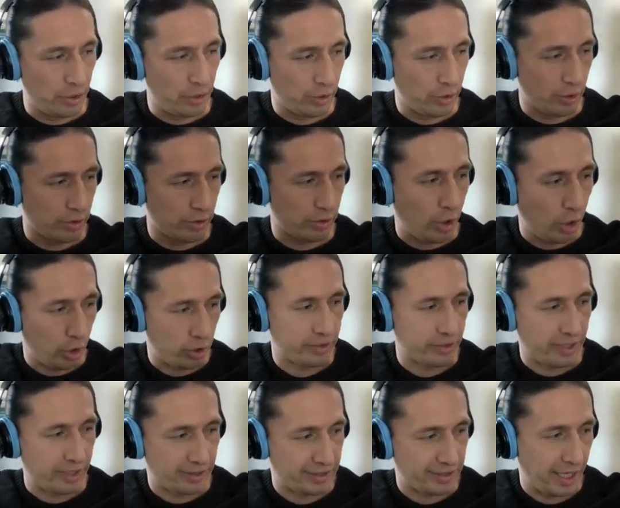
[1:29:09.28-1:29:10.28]
your
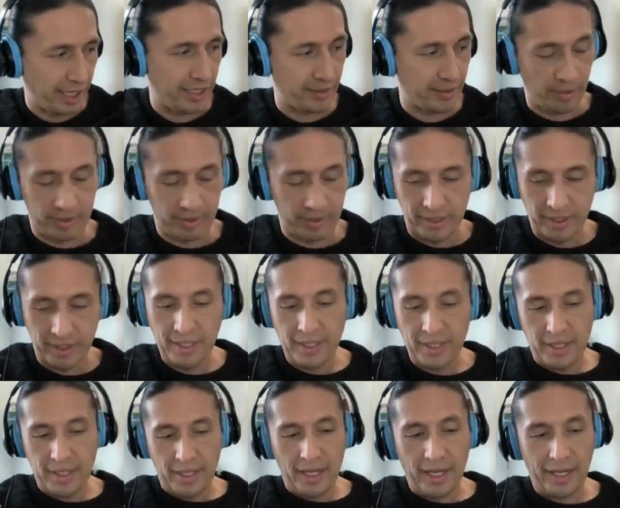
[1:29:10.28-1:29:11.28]
context, guys, but
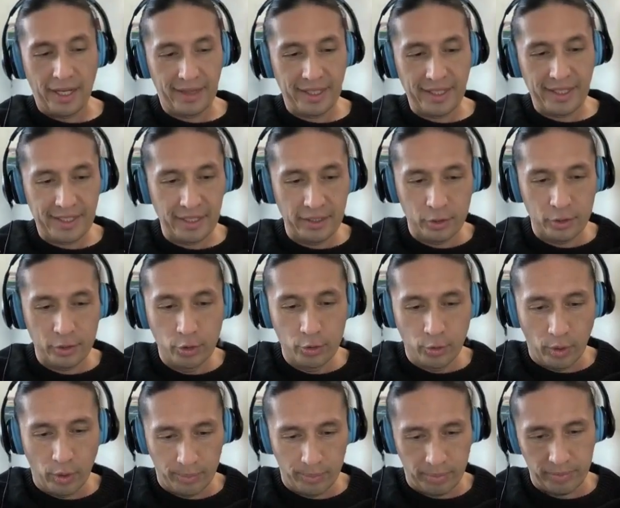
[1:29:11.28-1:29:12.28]
at least in
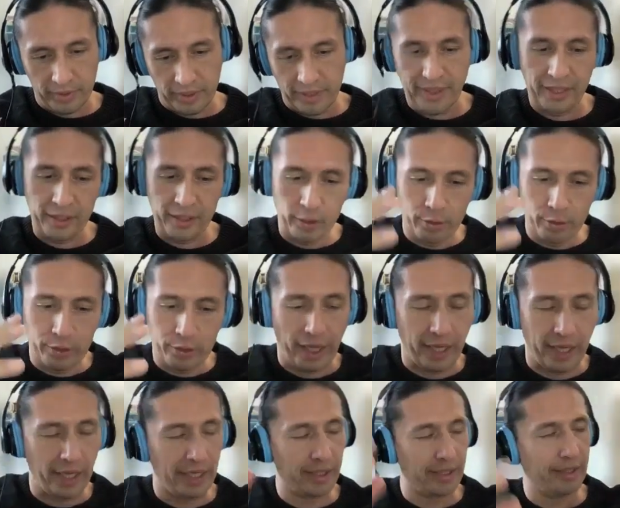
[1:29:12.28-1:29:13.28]
Europe, in the UK,
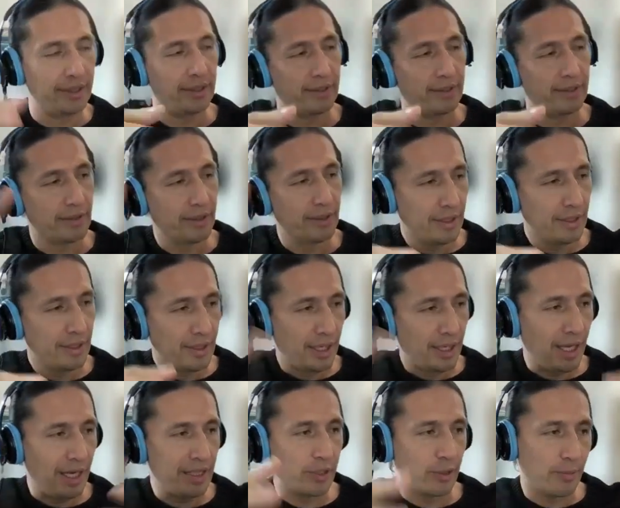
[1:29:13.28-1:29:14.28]
and
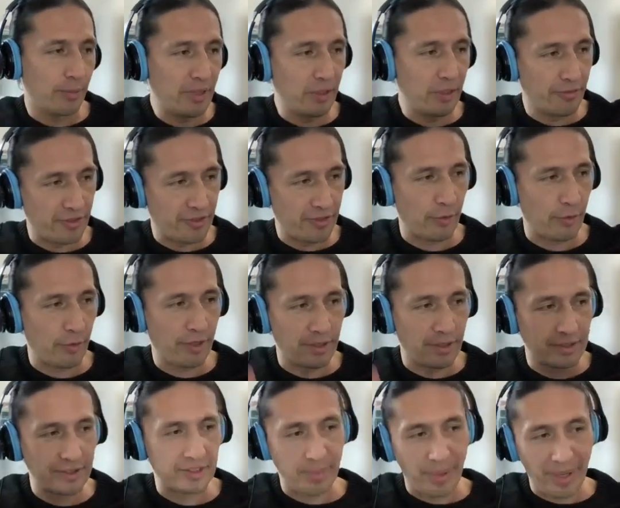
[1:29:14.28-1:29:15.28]
a little bit of
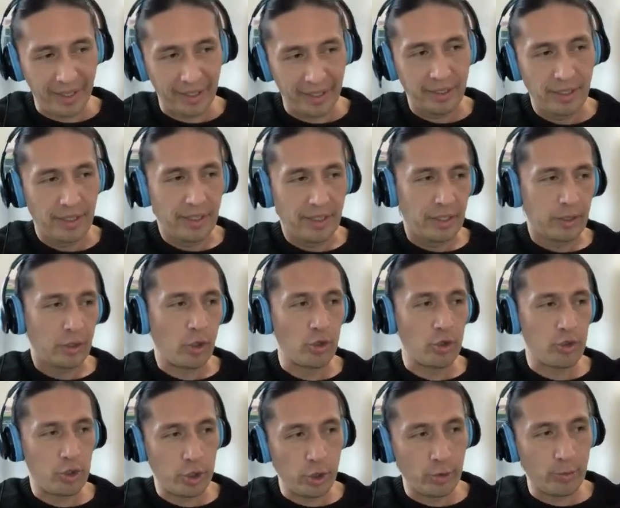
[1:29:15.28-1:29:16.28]
southern Spain,
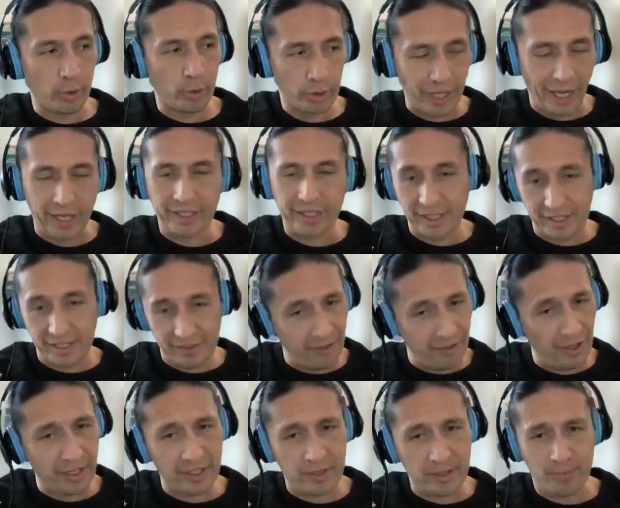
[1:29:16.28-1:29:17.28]
consume organically is
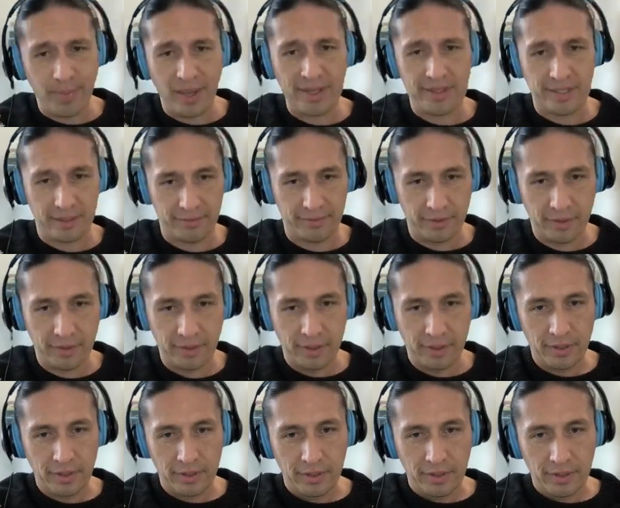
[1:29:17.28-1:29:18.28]
very expensive.
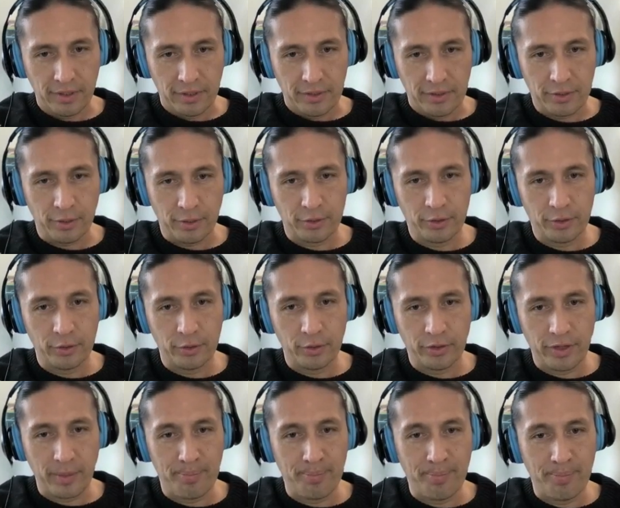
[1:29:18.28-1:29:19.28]
So,
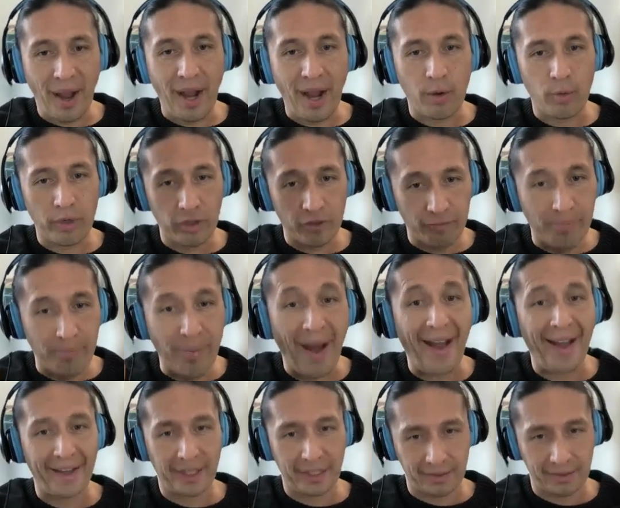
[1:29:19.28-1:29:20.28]
the power of
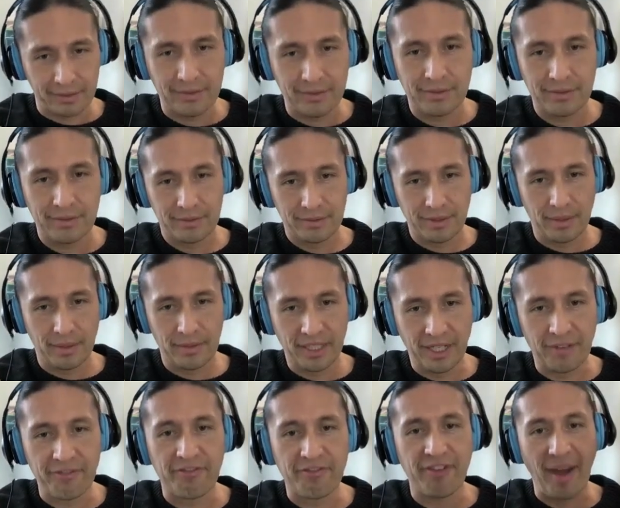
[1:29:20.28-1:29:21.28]
buying, I
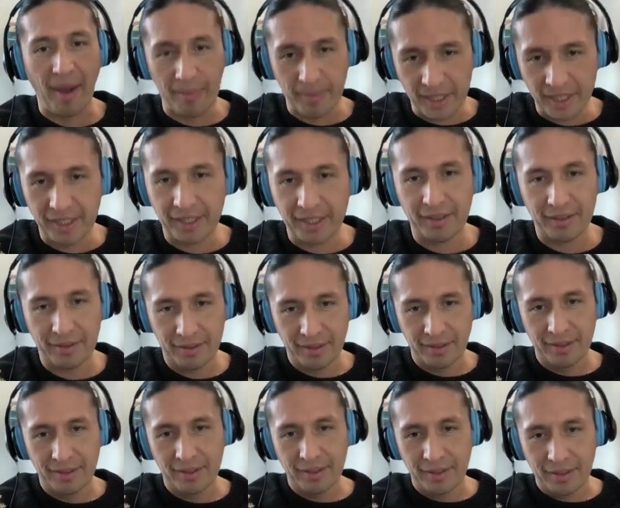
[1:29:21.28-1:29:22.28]
mean, a family,
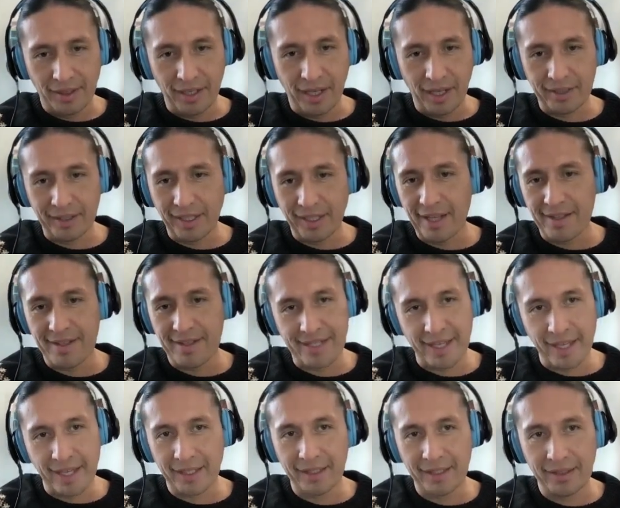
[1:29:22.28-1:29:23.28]
like let's
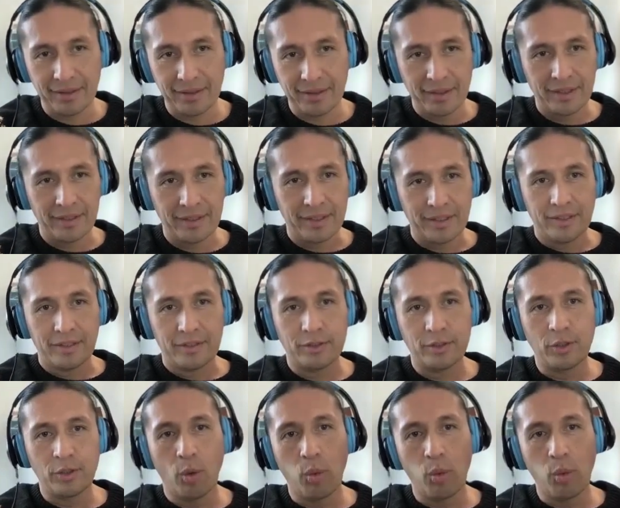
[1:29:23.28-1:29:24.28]
say,
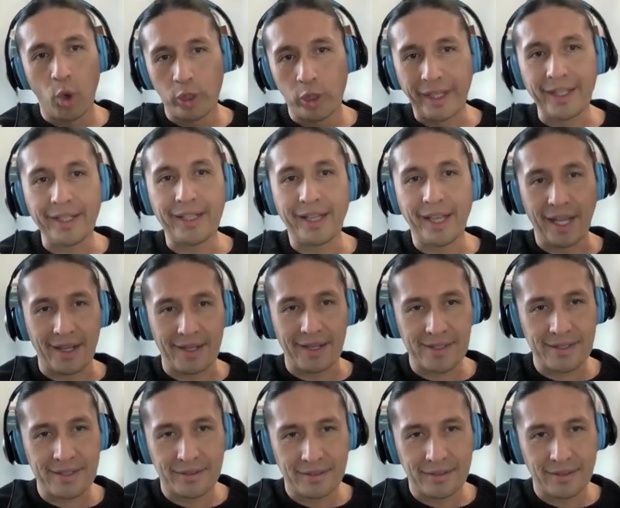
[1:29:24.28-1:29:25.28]
working
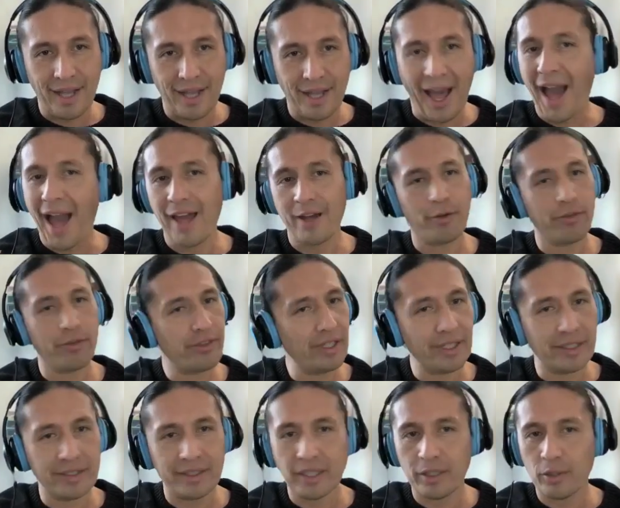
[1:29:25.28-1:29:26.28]
class, I don't
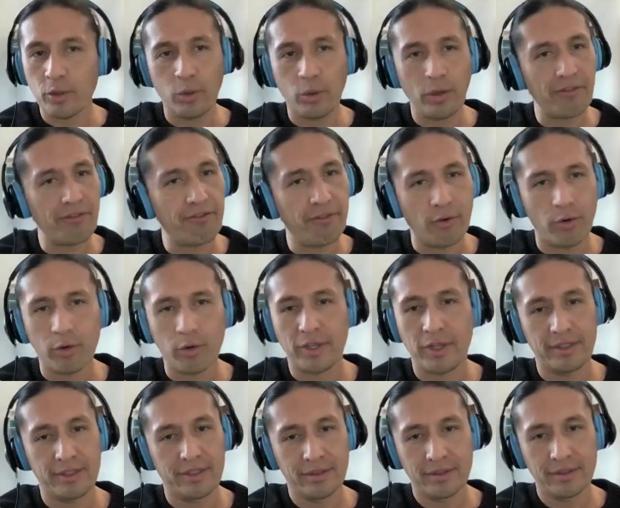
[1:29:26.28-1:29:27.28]
think they could
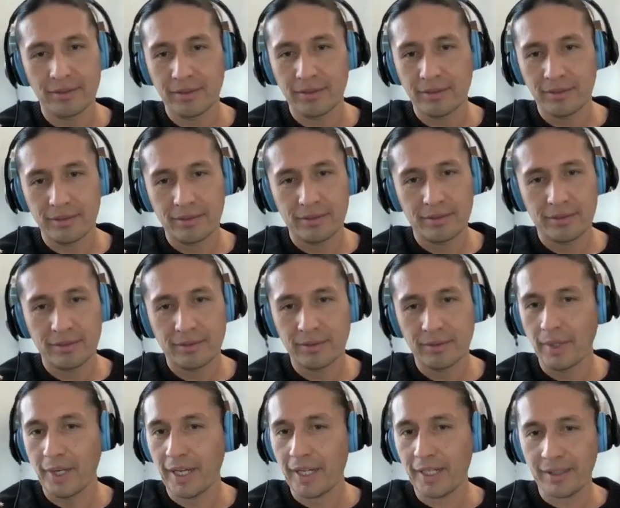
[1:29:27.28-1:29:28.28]
afford it,
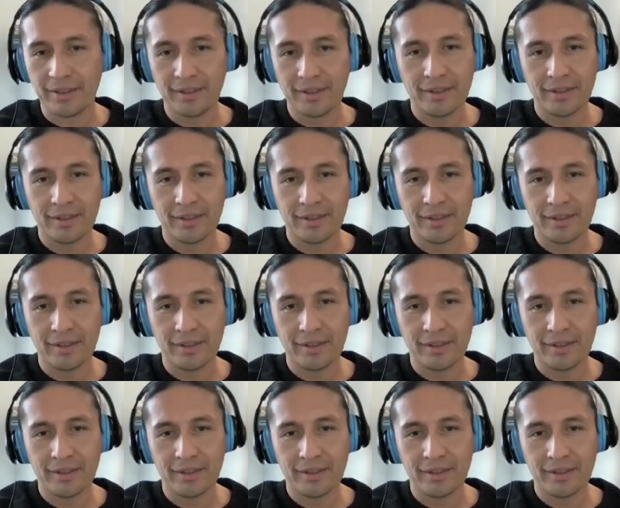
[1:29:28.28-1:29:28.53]
right?